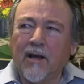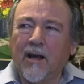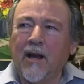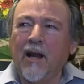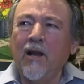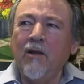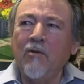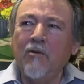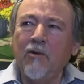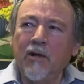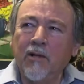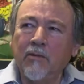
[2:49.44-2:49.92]

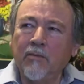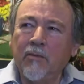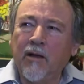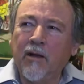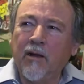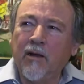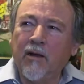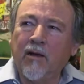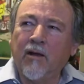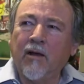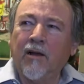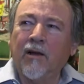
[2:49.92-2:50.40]
I want
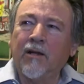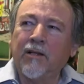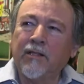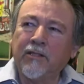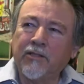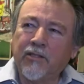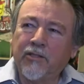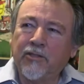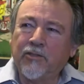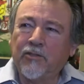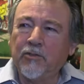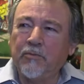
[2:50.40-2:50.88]
my
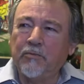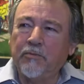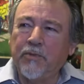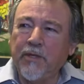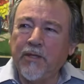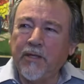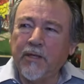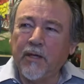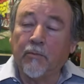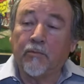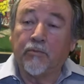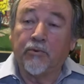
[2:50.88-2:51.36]
art to
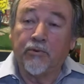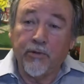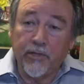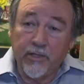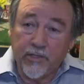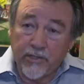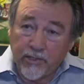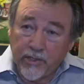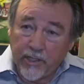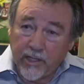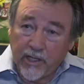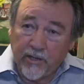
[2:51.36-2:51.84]
be
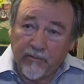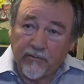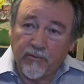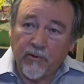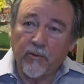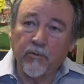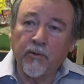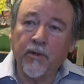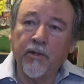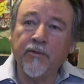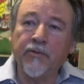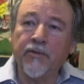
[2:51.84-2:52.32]
appreciated
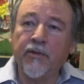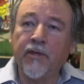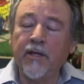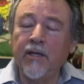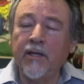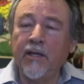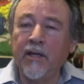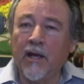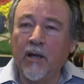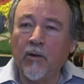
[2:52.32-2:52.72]
for one thing.